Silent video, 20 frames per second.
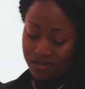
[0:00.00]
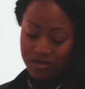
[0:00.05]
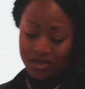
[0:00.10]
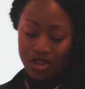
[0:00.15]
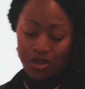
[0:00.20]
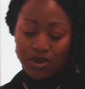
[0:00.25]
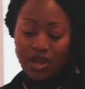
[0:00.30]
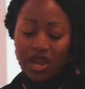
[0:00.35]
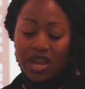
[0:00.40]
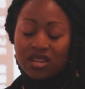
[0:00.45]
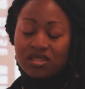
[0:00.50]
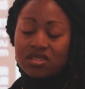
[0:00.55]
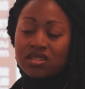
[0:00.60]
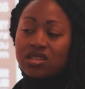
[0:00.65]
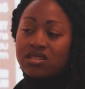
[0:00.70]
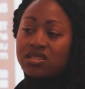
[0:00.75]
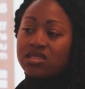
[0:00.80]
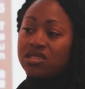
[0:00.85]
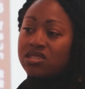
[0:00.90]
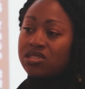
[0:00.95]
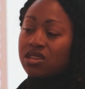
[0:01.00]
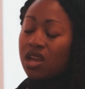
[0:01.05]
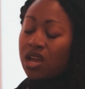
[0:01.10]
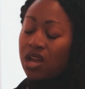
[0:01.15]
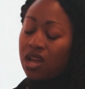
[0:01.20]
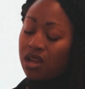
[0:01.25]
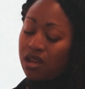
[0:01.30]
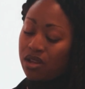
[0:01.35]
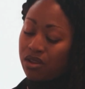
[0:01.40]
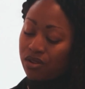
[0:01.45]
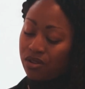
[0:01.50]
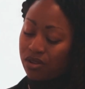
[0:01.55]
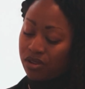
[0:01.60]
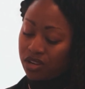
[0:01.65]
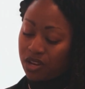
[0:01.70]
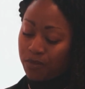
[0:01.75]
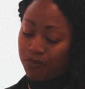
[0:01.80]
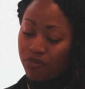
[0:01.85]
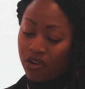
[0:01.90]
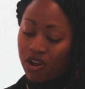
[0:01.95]
Okay, so this is
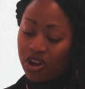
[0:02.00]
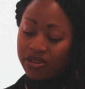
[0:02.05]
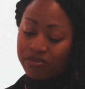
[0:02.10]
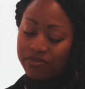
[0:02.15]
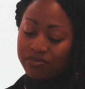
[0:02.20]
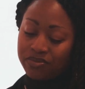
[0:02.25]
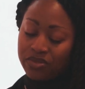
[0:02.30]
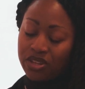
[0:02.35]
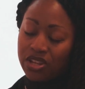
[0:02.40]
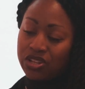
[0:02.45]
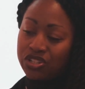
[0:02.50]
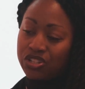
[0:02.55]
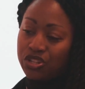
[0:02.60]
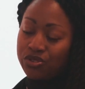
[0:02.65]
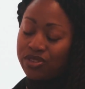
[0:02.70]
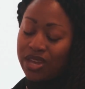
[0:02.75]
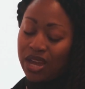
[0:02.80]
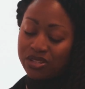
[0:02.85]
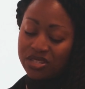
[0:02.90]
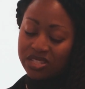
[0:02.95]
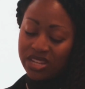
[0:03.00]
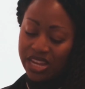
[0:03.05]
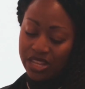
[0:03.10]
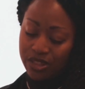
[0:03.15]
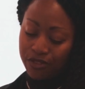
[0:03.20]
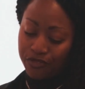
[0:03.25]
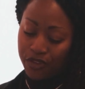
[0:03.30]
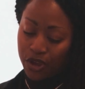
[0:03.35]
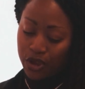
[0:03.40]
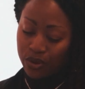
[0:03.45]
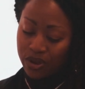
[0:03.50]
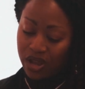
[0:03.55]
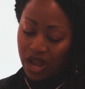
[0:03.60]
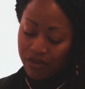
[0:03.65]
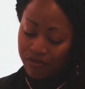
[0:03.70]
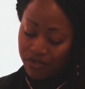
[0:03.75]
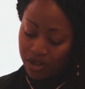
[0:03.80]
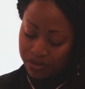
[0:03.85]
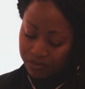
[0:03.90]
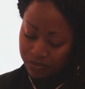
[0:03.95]
LeBron, 2008 Vogue
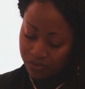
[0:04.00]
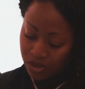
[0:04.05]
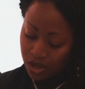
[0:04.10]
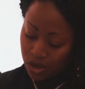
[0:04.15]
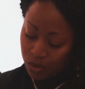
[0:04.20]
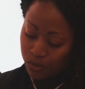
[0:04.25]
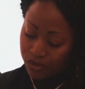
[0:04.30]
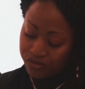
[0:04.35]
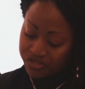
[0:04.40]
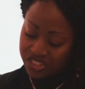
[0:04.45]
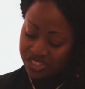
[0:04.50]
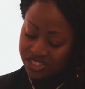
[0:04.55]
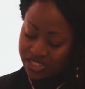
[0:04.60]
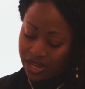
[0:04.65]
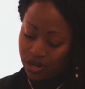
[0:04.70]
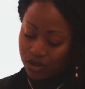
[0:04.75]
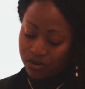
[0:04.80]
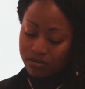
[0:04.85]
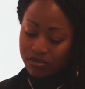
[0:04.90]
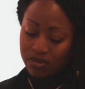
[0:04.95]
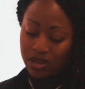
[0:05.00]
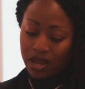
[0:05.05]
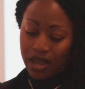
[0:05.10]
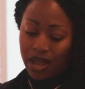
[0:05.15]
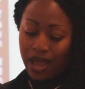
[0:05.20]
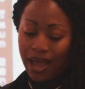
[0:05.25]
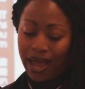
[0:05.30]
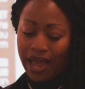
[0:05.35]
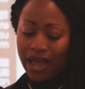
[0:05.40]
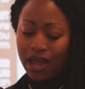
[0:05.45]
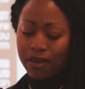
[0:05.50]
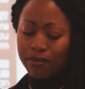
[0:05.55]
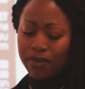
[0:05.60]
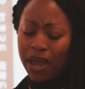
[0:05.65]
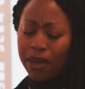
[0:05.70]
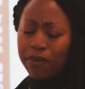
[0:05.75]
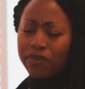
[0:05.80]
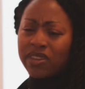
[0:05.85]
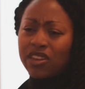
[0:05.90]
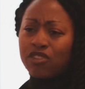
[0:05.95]
cover with Giselle.
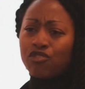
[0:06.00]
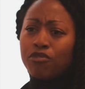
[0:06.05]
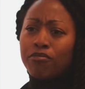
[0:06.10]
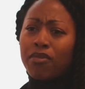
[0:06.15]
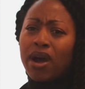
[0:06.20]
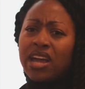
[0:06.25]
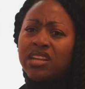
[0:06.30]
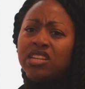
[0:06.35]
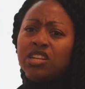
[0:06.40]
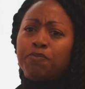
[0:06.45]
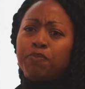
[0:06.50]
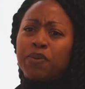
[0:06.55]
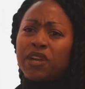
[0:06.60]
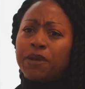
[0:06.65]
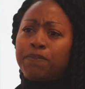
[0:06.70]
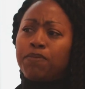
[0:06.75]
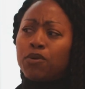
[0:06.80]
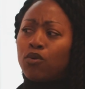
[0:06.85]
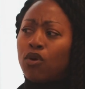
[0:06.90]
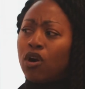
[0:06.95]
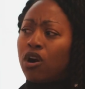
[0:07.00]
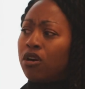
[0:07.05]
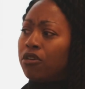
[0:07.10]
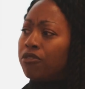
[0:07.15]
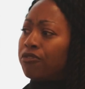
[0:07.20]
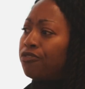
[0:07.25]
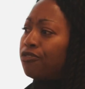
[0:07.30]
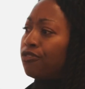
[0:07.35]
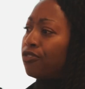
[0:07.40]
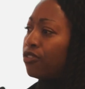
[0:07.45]
And it reminded people of